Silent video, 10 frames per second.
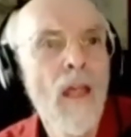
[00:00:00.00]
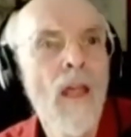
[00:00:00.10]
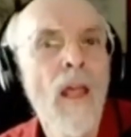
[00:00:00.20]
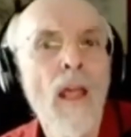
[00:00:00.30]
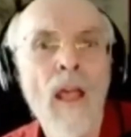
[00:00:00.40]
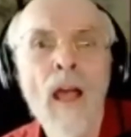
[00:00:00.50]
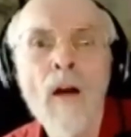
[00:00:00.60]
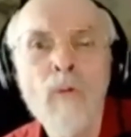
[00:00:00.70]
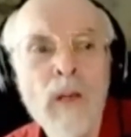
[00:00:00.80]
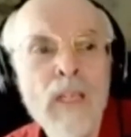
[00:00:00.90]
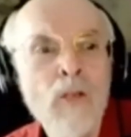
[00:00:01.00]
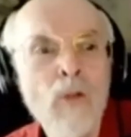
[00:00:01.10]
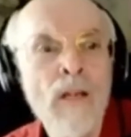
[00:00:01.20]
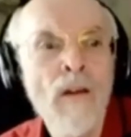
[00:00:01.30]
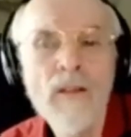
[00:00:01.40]
How are we doing
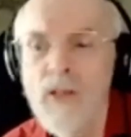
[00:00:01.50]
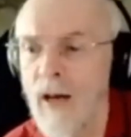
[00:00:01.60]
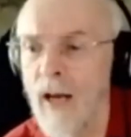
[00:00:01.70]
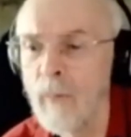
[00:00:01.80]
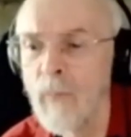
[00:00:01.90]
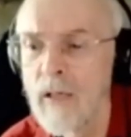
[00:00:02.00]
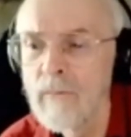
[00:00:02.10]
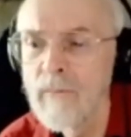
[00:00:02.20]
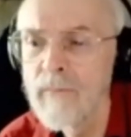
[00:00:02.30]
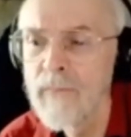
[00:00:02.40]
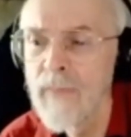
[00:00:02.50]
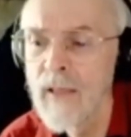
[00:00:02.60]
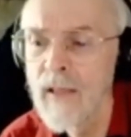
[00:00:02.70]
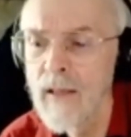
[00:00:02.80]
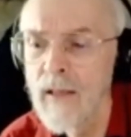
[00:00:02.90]
on time?
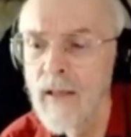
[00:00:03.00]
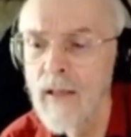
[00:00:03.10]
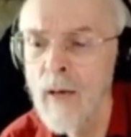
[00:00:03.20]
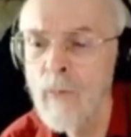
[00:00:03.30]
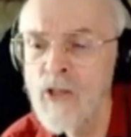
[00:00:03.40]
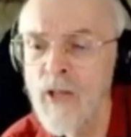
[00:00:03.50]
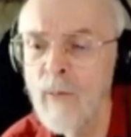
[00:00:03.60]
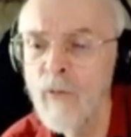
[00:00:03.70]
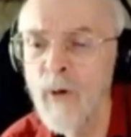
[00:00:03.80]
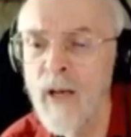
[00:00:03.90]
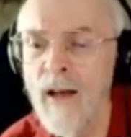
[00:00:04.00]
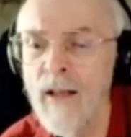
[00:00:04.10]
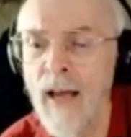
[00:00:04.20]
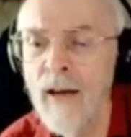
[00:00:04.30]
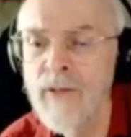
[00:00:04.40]
How much time have we got
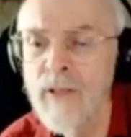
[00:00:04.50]
left?